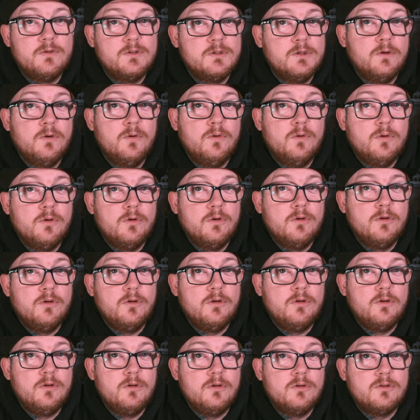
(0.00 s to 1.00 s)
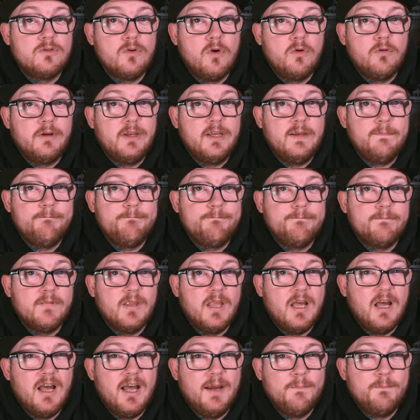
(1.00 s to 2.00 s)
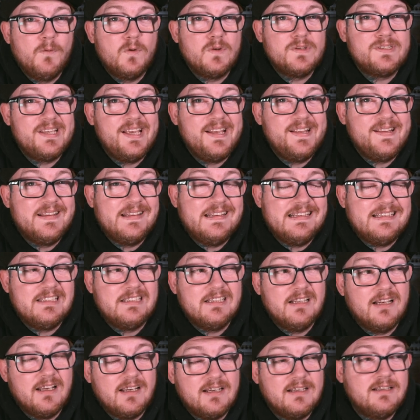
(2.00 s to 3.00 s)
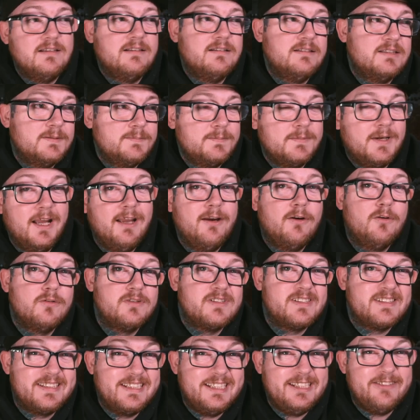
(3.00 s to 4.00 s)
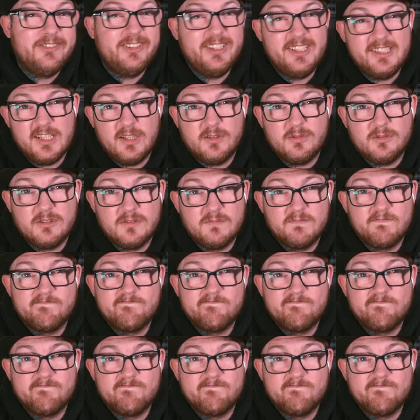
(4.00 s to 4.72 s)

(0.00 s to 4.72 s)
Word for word: So, sorry, I'm not sending it to like, some guy called Steve in his house.